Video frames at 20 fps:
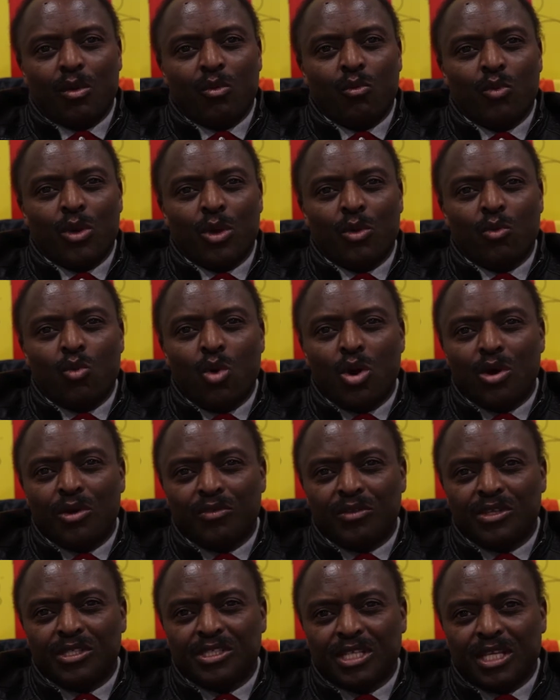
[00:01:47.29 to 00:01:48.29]
We
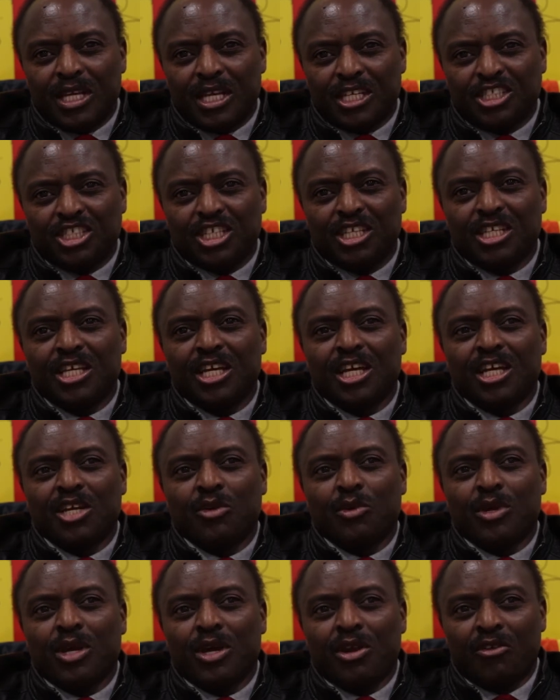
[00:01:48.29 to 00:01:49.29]
won this election
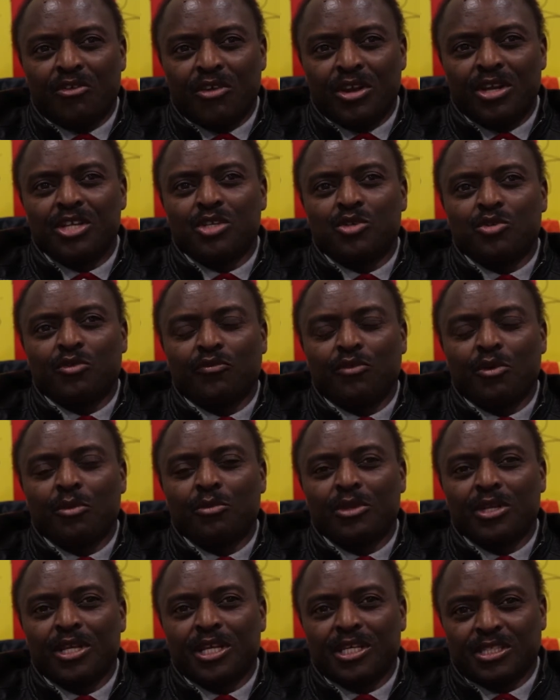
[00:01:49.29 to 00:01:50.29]
and we are ready to
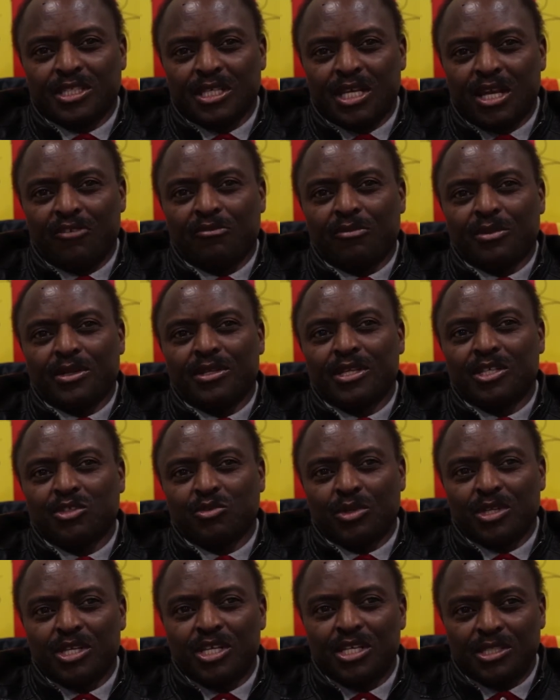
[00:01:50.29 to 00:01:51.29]
form the next government.
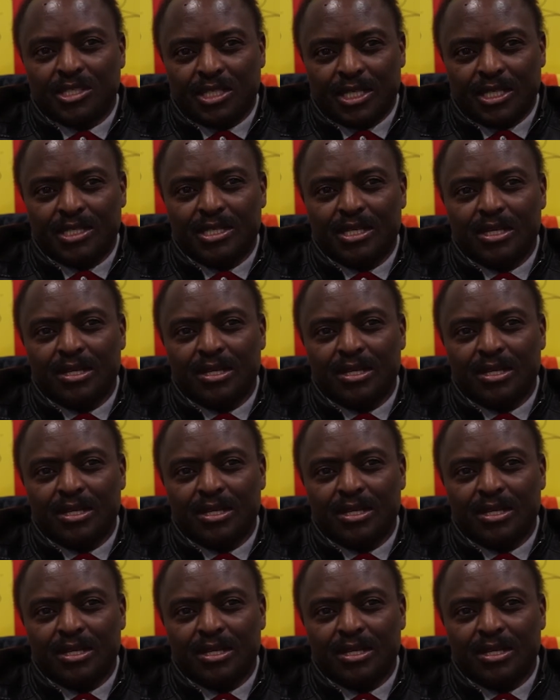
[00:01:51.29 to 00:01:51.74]
That's what he said.